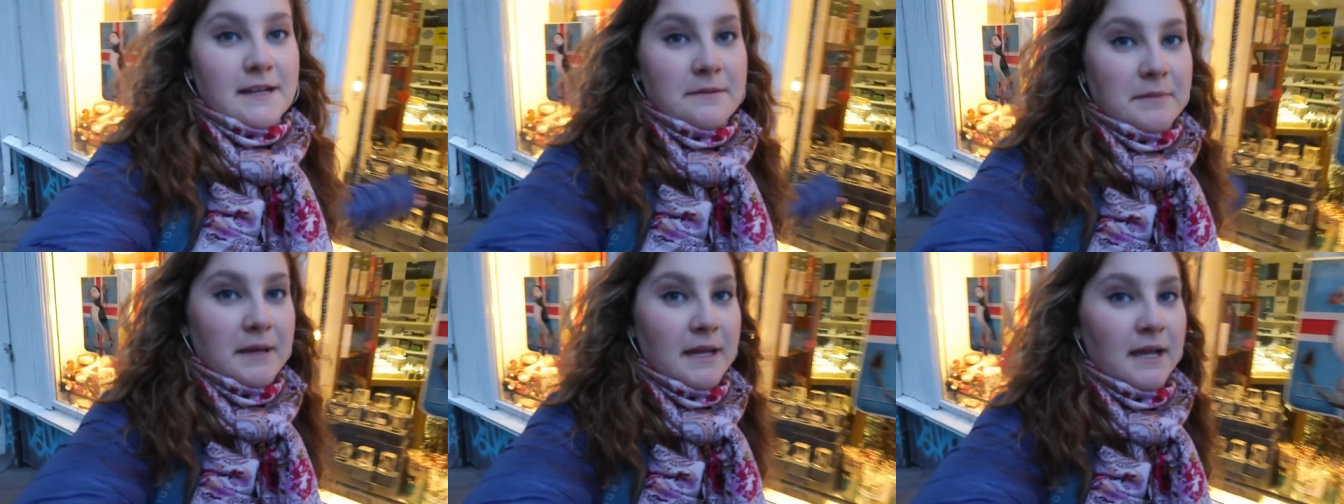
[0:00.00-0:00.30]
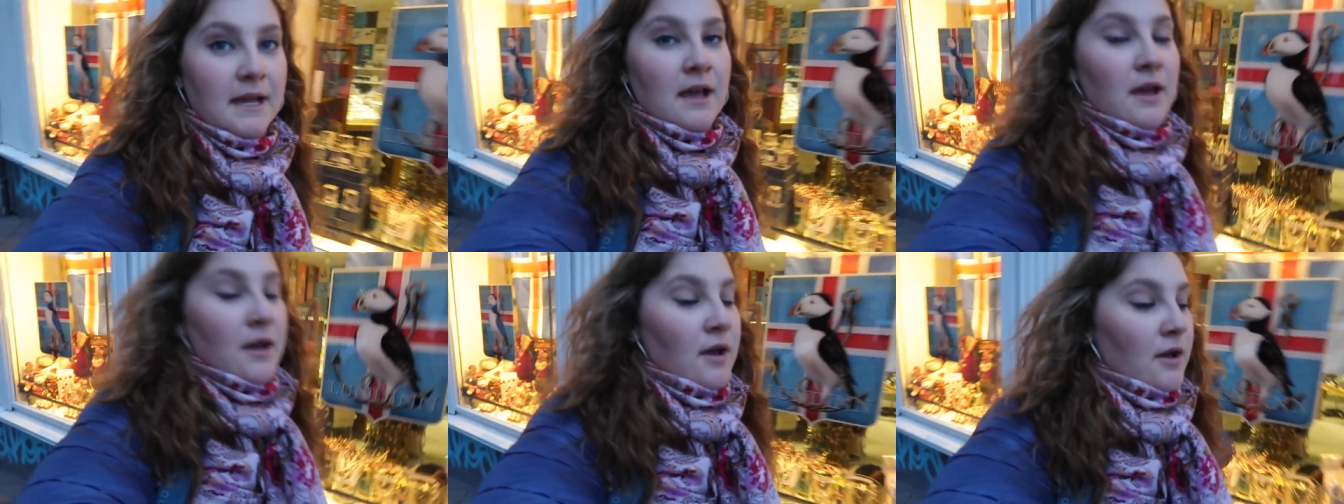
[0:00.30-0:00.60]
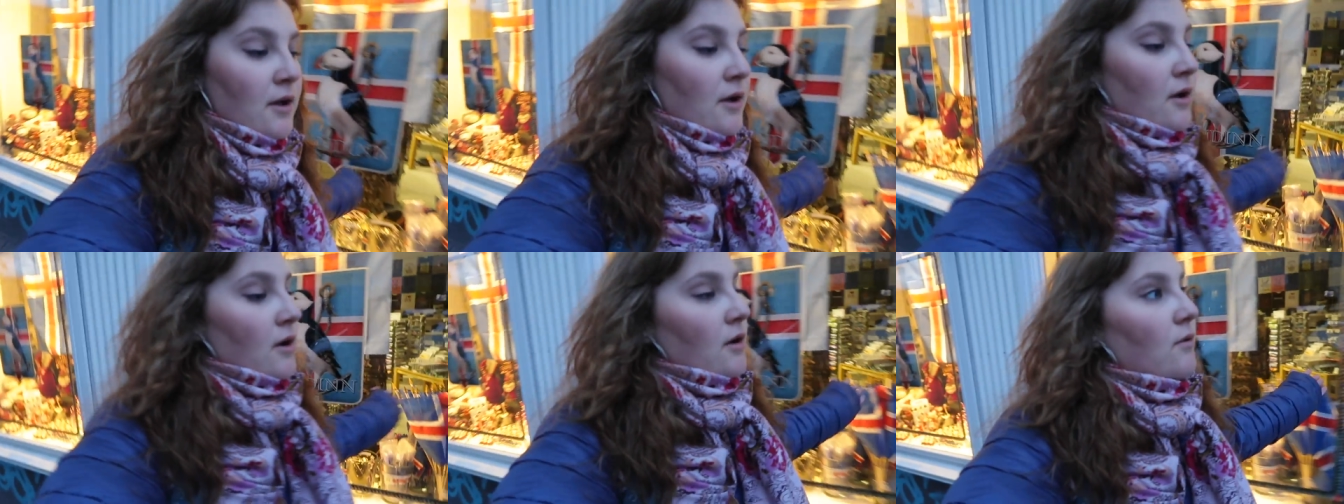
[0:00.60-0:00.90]
And I'm like,
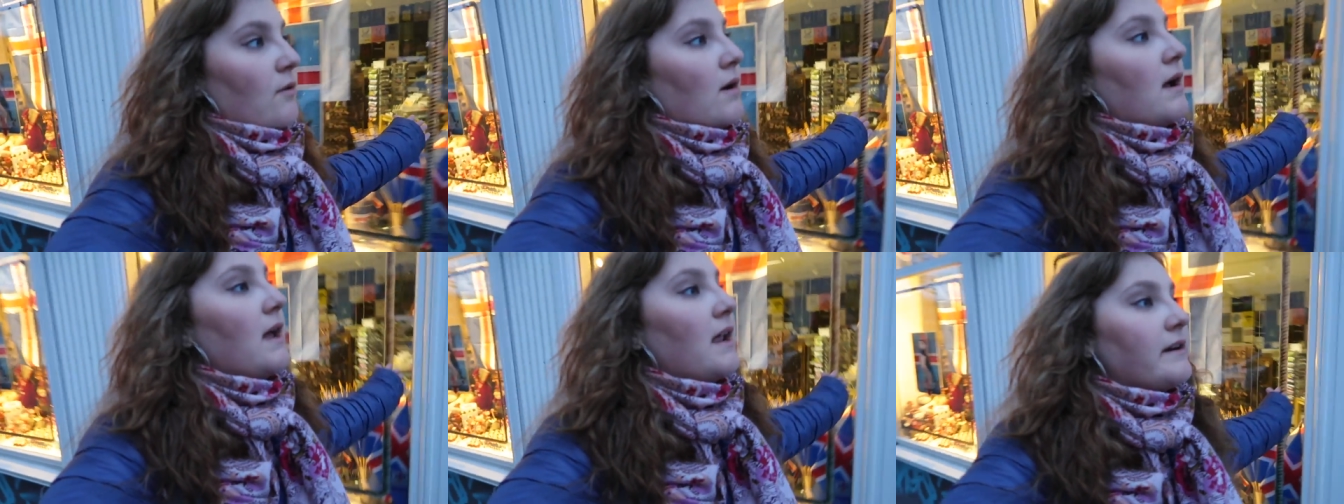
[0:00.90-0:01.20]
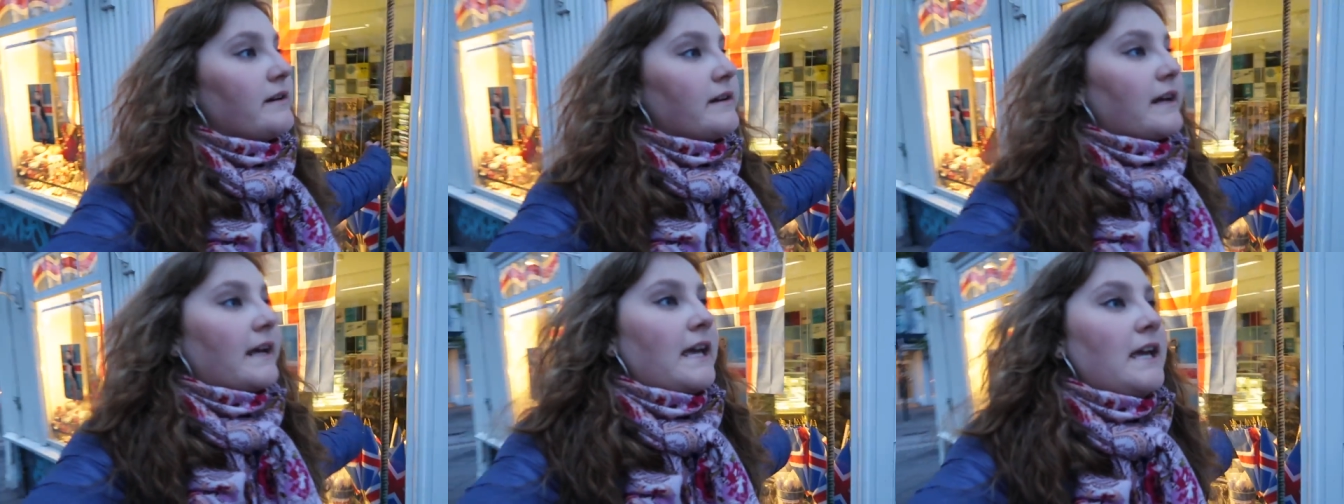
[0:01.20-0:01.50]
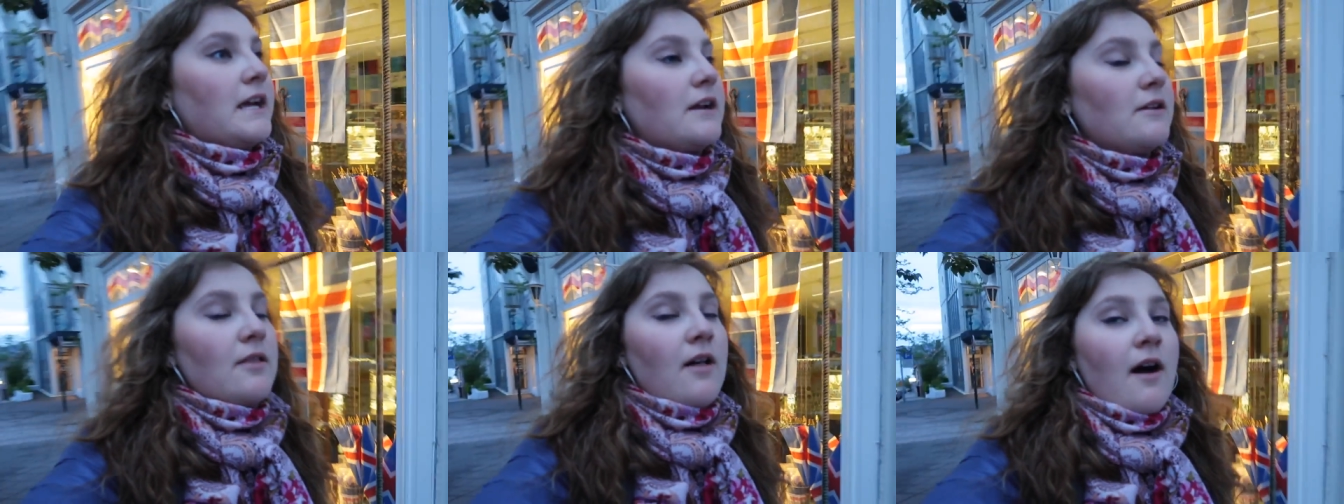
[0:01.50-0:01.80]
why do not I
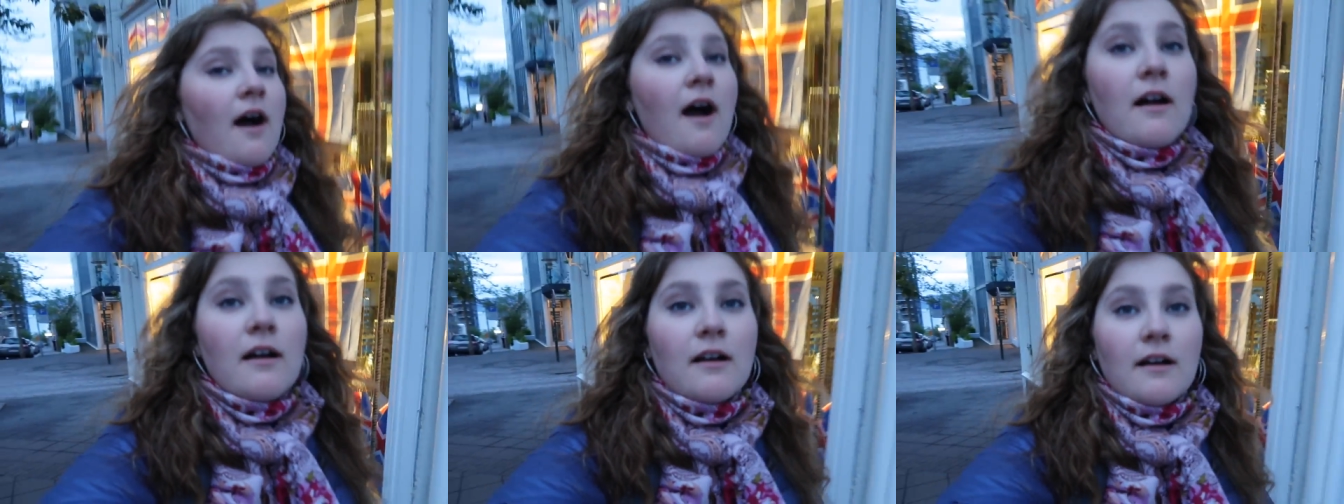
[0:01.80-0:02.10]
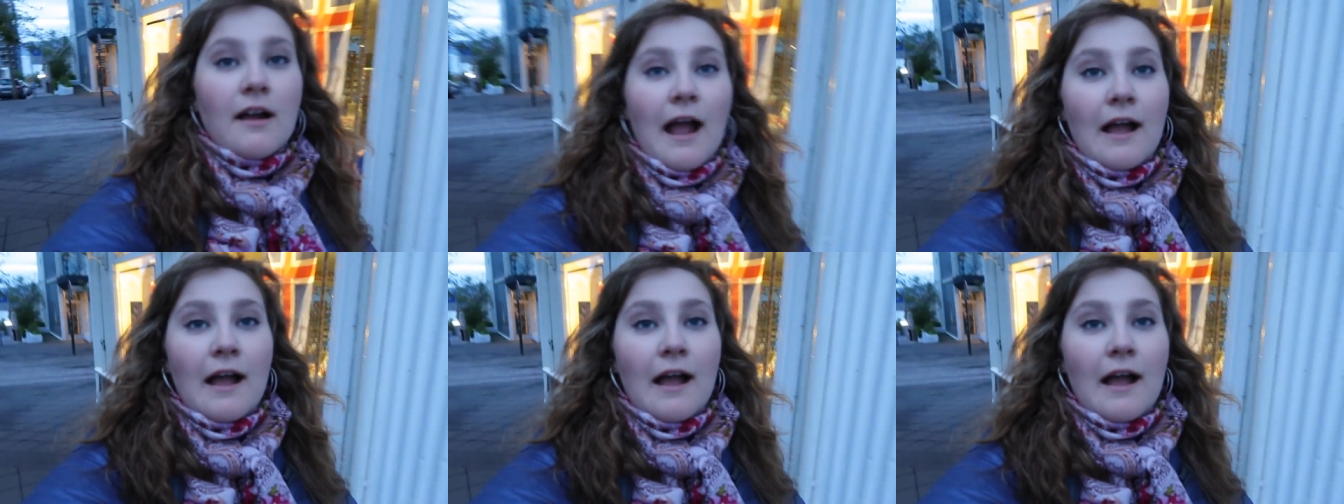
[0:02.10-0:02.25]
hear longer?